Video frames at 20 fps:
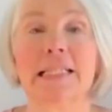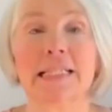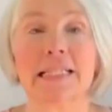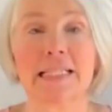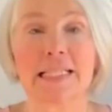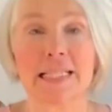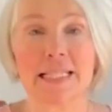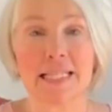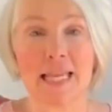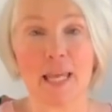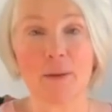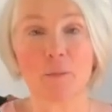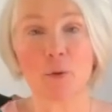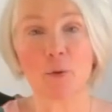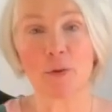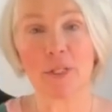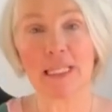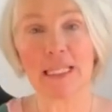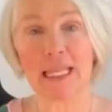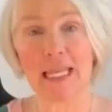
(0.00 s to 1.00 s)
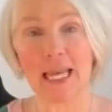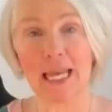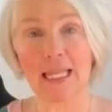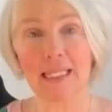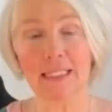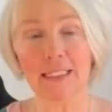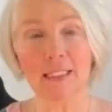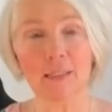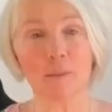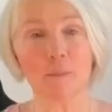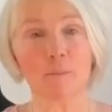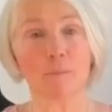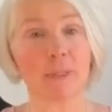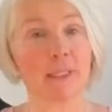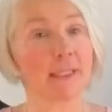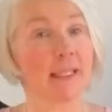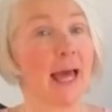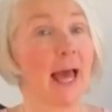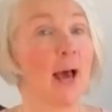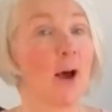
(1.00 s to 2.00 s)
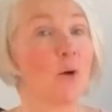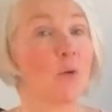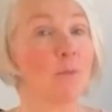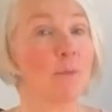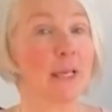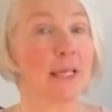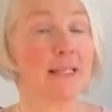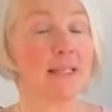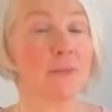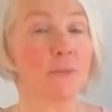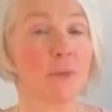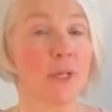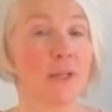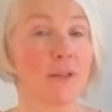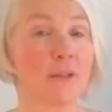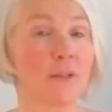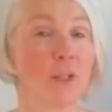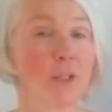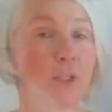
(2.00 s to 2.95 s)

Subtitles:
Same green again, but now mixed with a